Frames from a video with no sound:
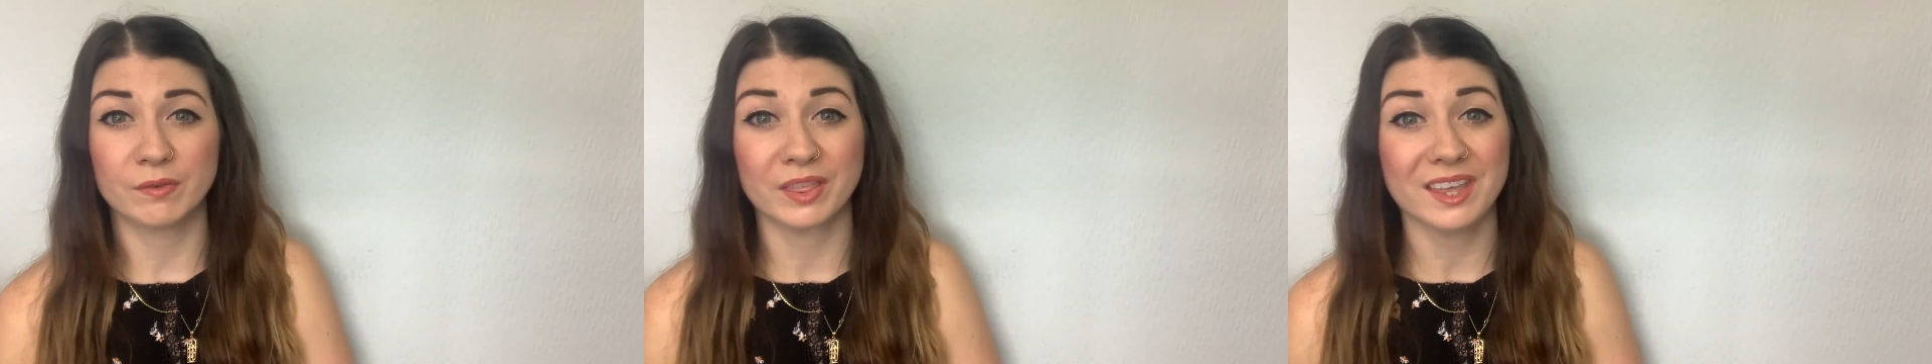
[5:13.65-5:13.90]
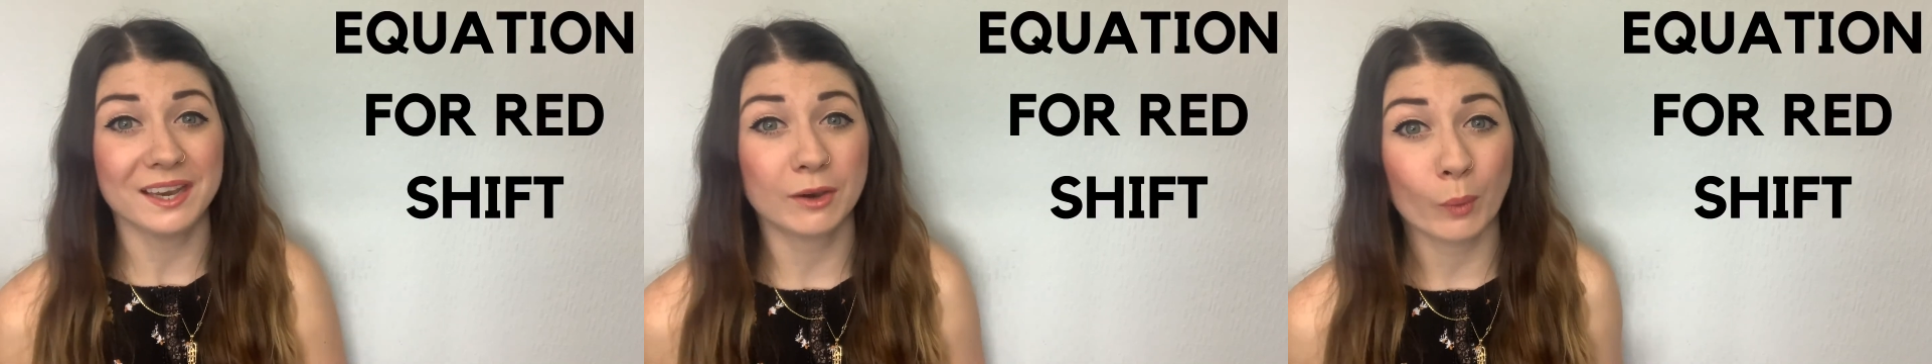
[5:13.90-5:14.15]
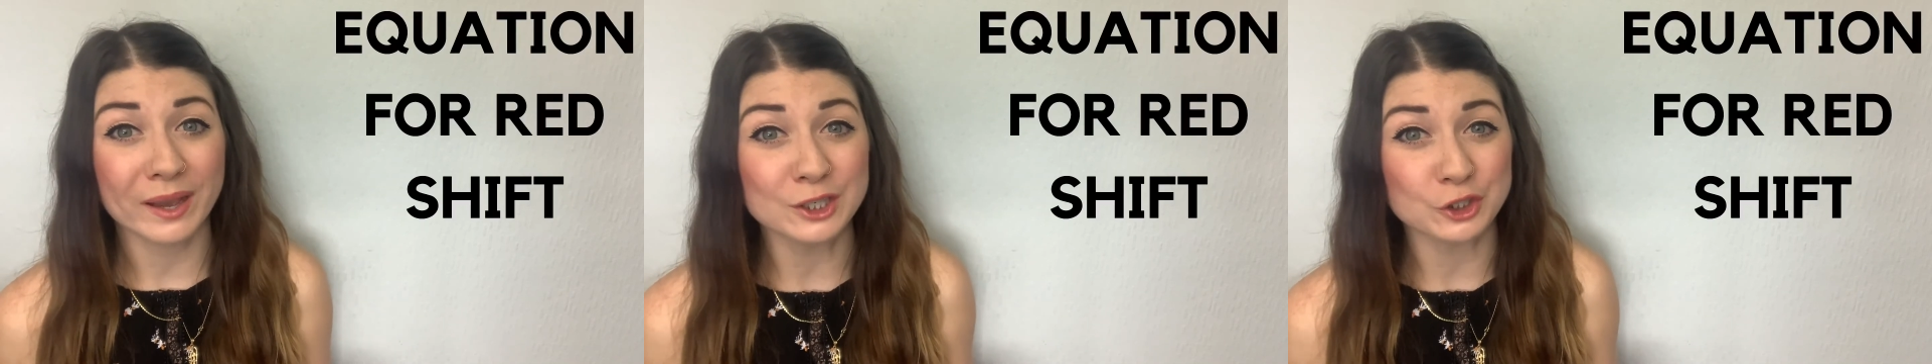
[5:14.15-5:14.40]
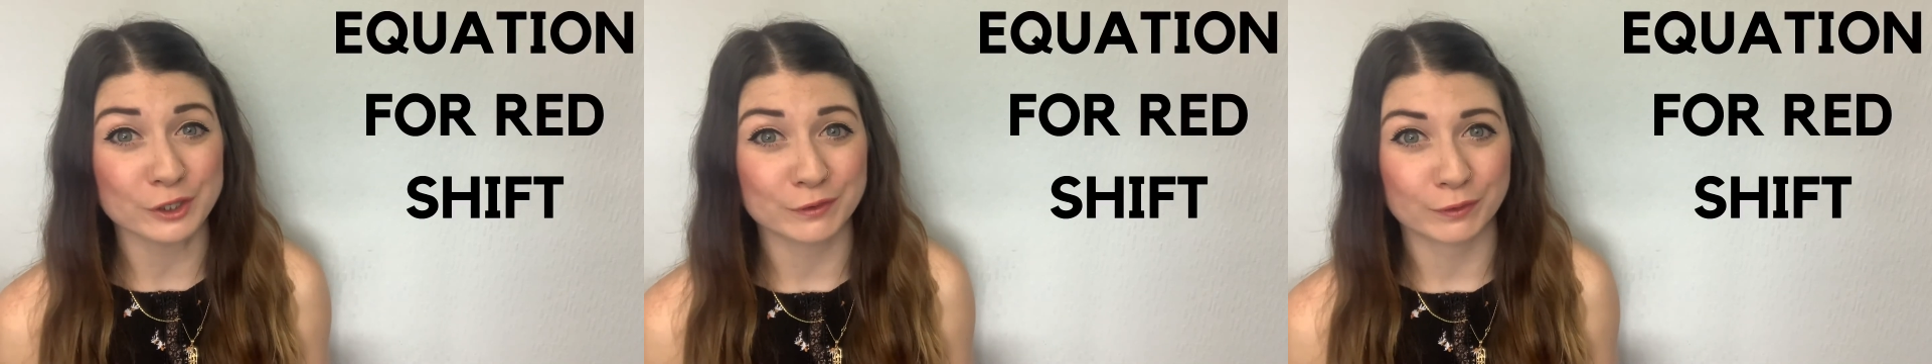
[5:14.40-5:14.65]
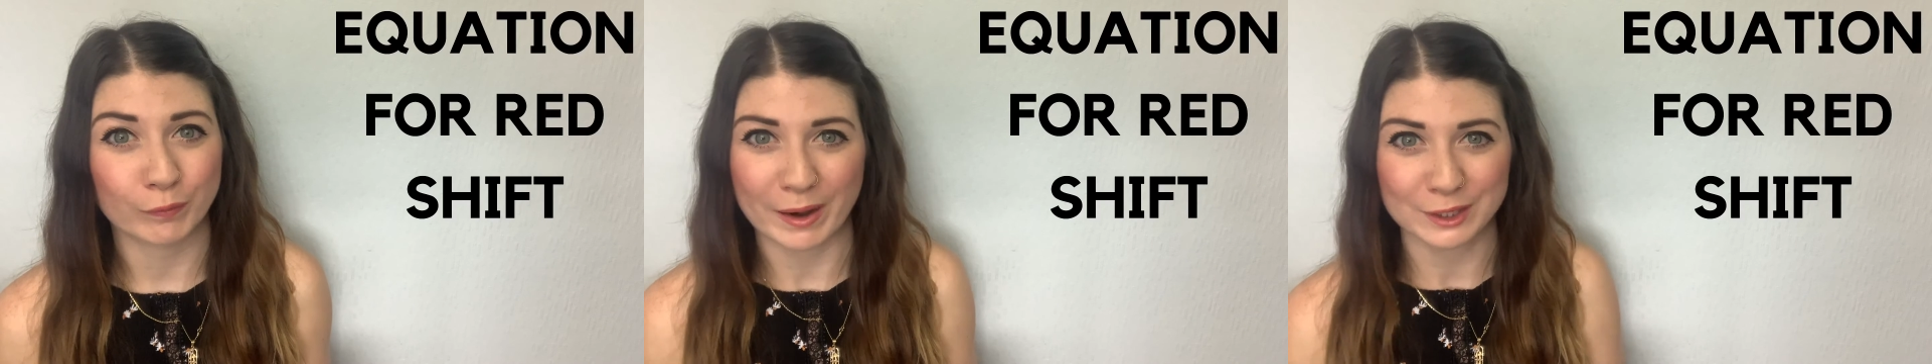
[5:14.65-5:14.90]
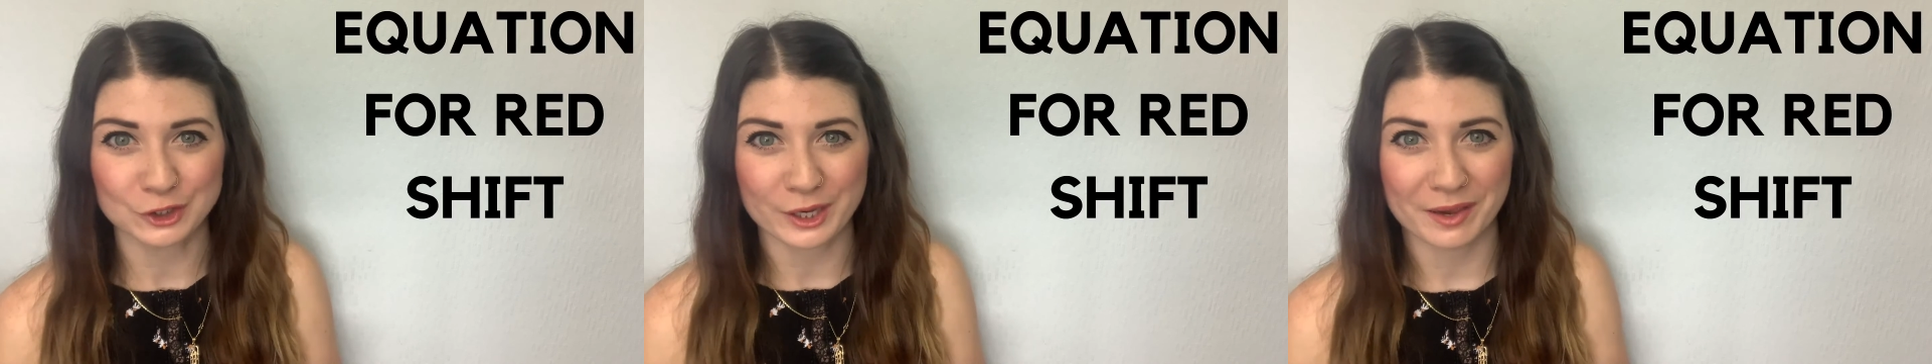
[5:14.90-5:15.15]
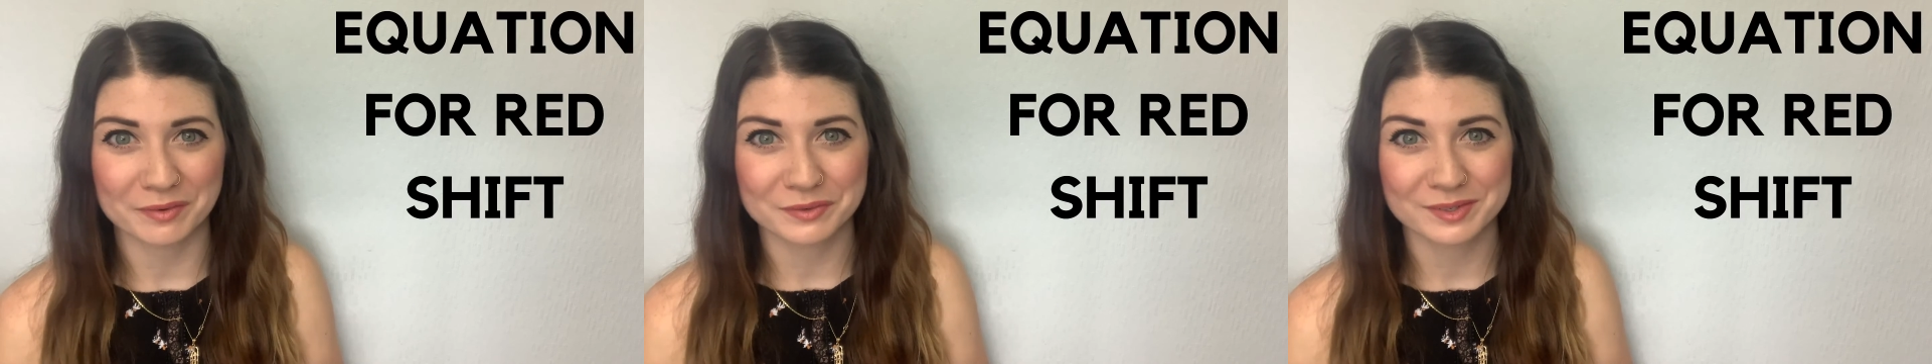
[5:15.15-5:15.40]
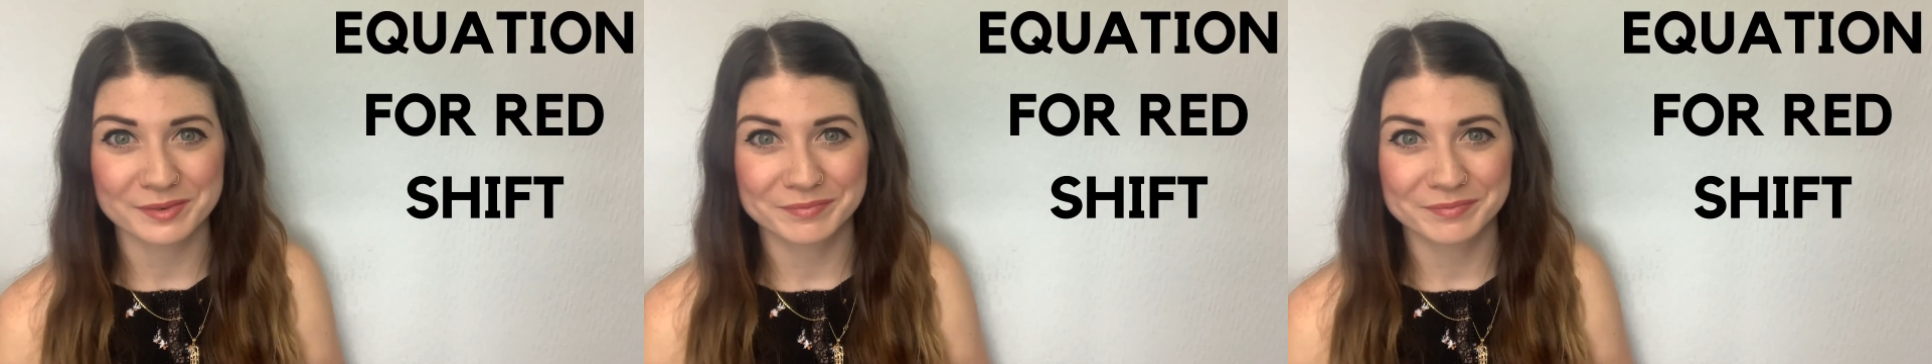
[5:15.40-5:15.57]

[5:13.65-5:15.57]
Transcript: the equation for redshift.